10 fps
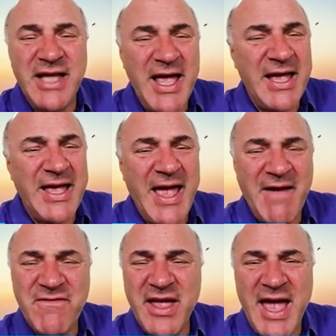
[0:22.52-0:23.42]
Take
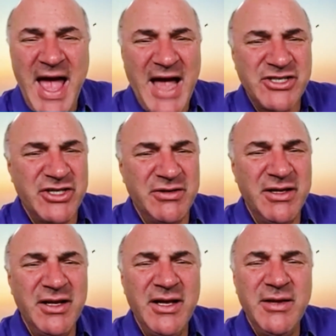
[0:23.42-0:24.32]
effing action,
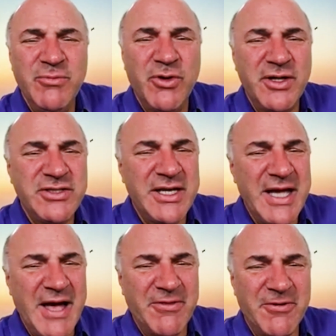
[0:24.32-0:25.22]
put it
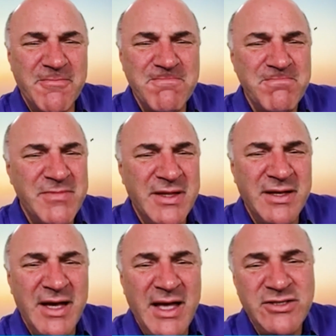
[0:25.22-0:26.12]
together,
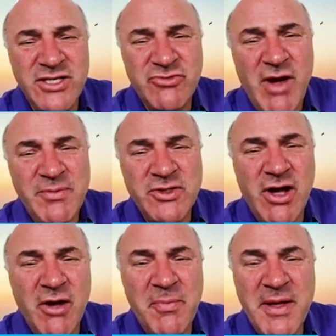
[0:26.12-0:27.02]
and subscribe to
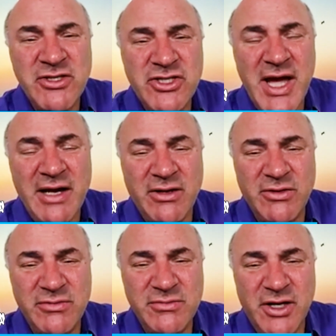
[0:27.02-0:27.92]
Tom Peng's channel
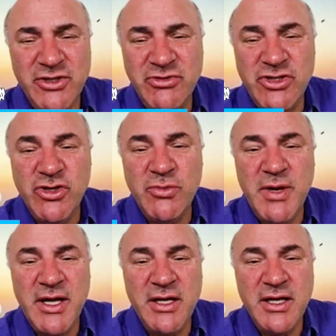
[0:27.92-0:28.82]
on YouTube
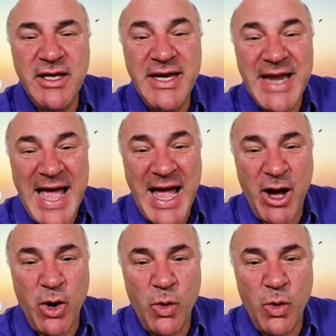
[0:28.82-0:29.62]
now.